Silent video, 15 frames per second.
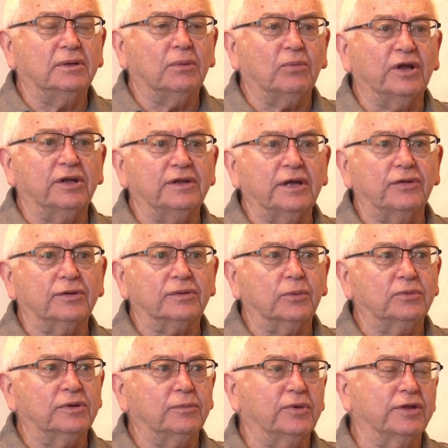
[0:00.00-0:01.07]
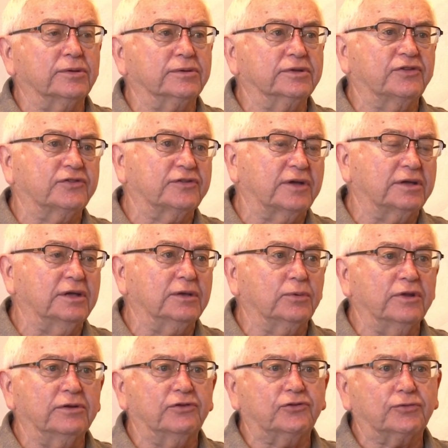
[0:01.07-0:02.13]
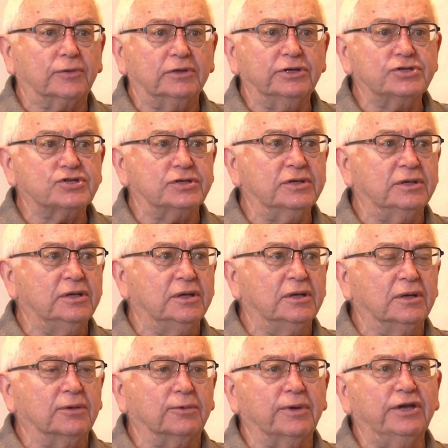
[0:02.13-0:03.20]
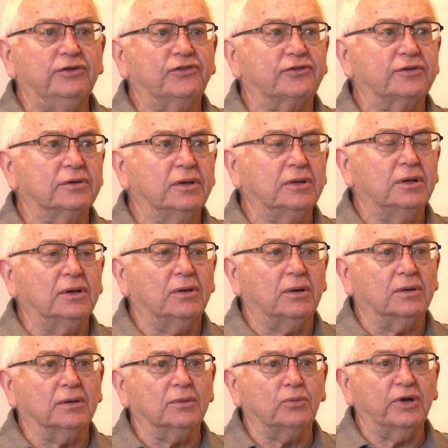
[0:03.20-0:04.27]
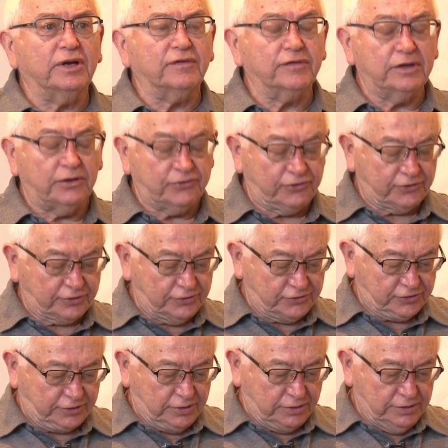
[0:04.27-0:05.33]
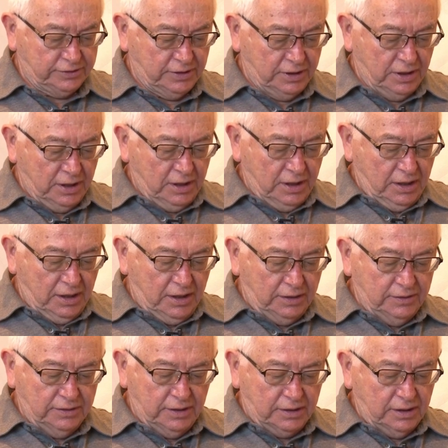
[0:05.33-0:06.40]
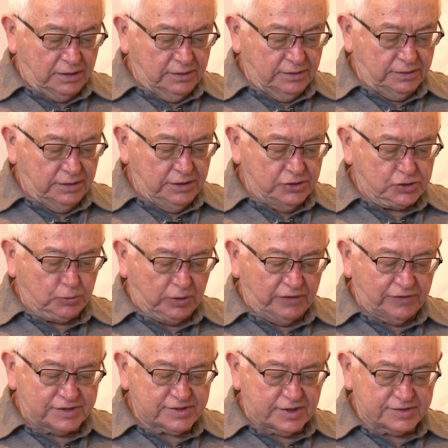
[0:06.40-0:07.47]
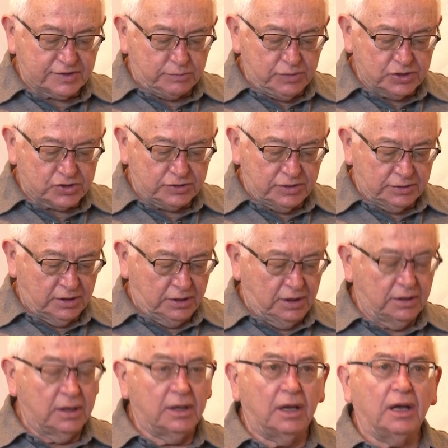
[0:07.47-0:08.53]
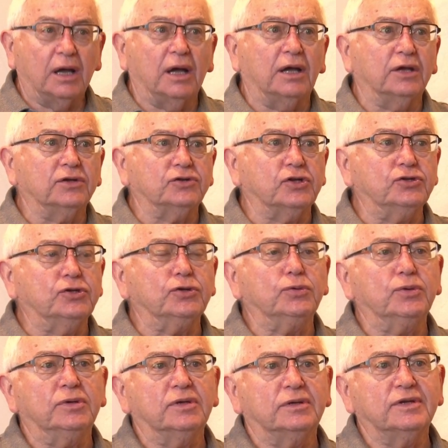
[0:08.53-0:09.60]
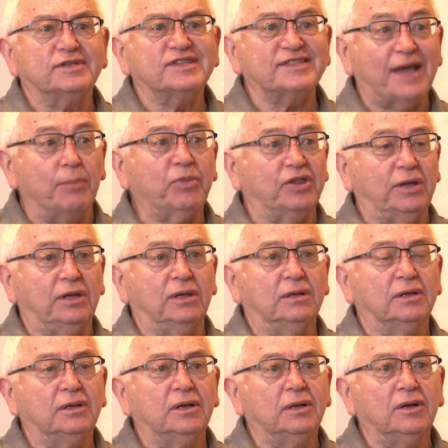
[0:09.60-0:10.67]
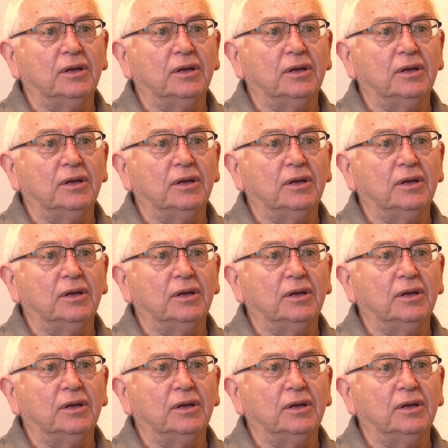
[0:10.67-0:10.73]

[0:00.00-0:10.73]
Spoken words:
one another, whether it's religion, race, or whatever else is concerned. And each one of us has a mission to do something